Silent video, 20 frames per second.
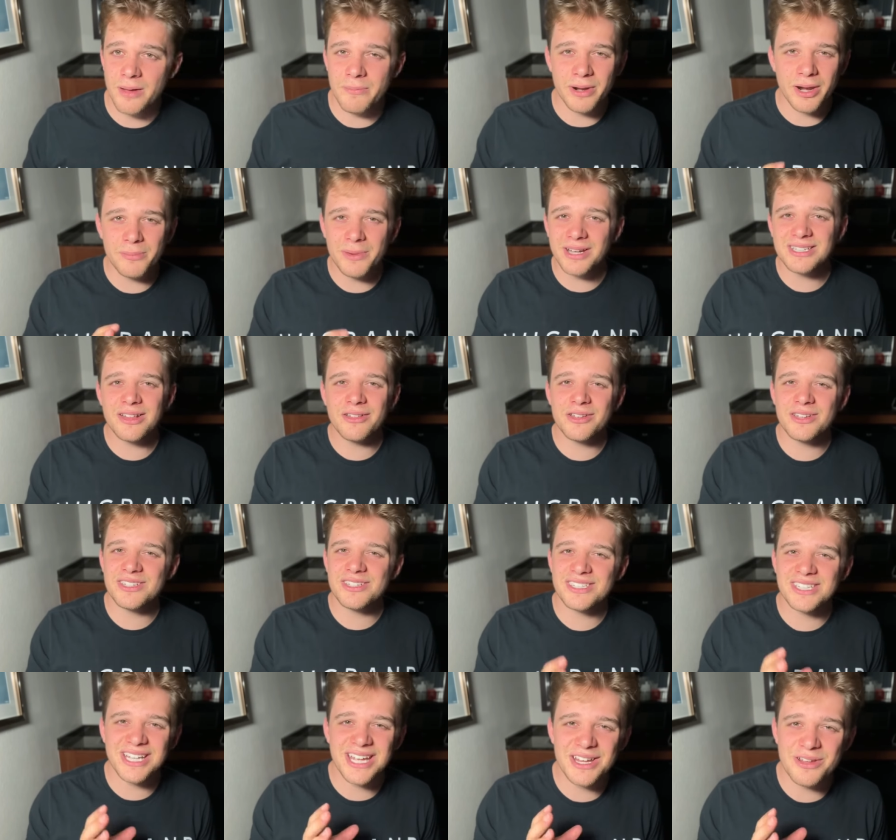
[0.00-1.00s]
But I'm not telling you this
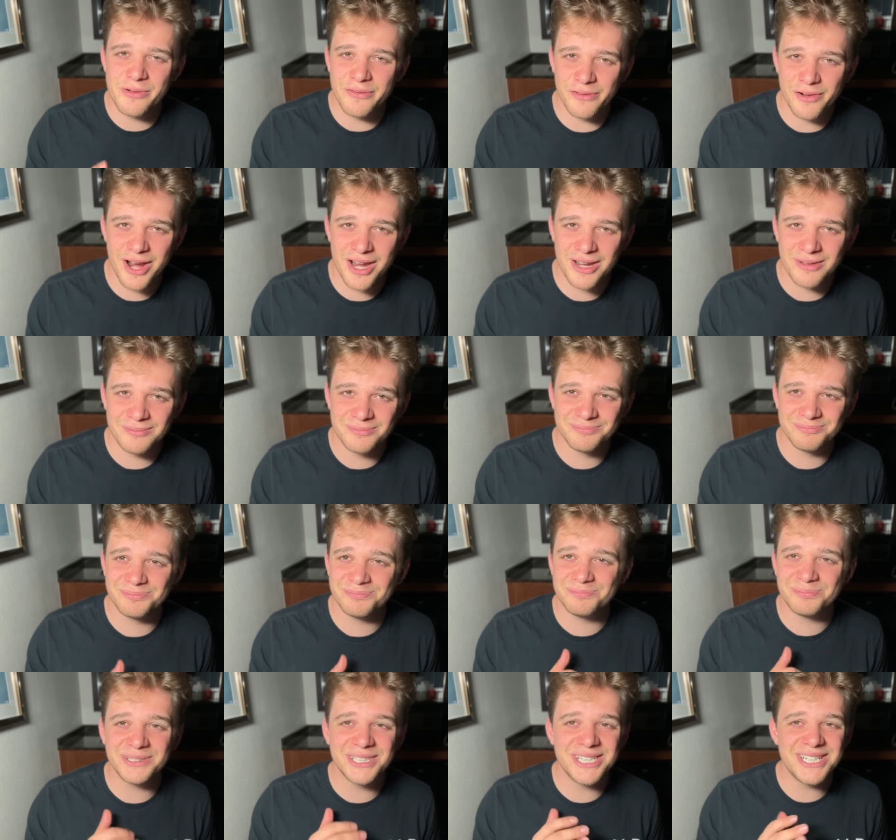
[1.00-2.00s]
to get you afraid.
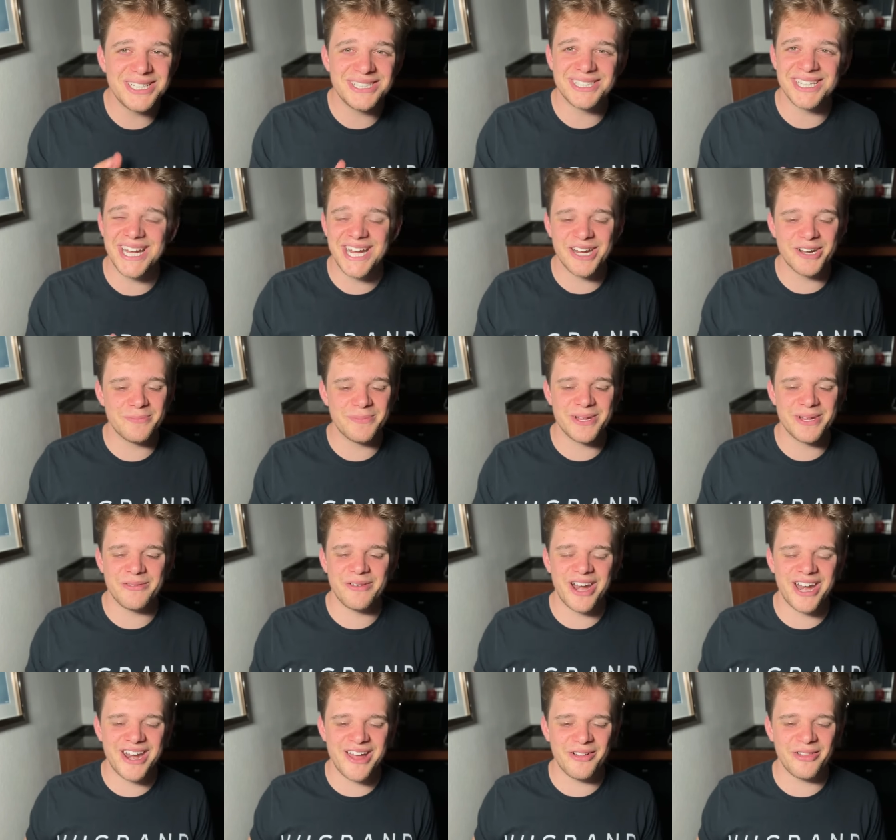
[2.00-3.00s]
Please hear me
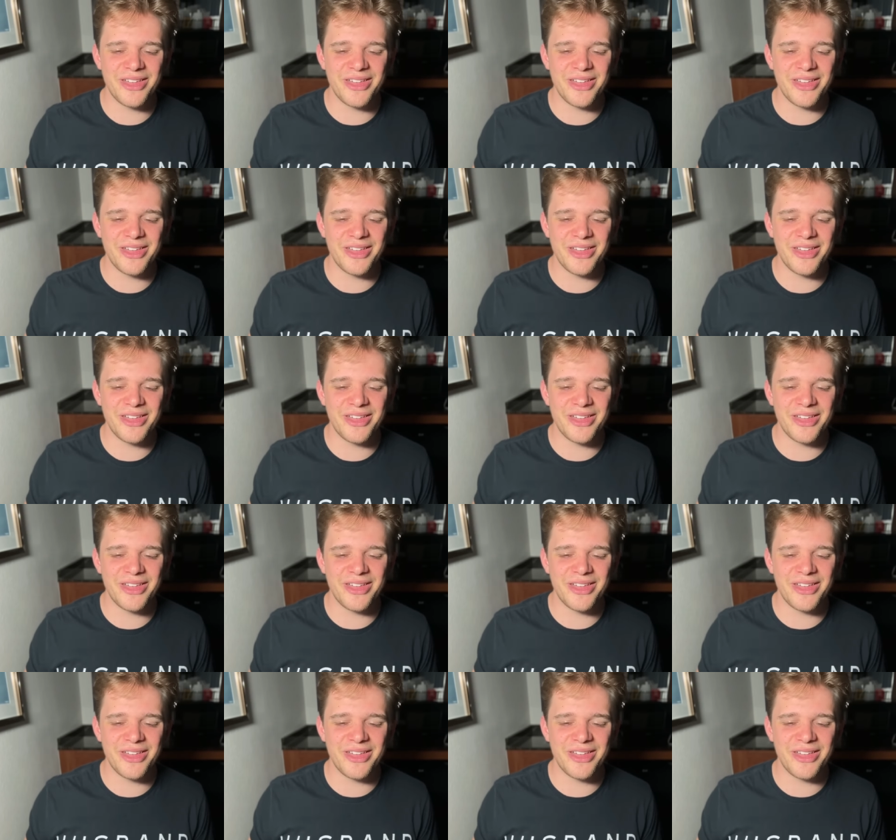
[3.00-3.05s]
right now.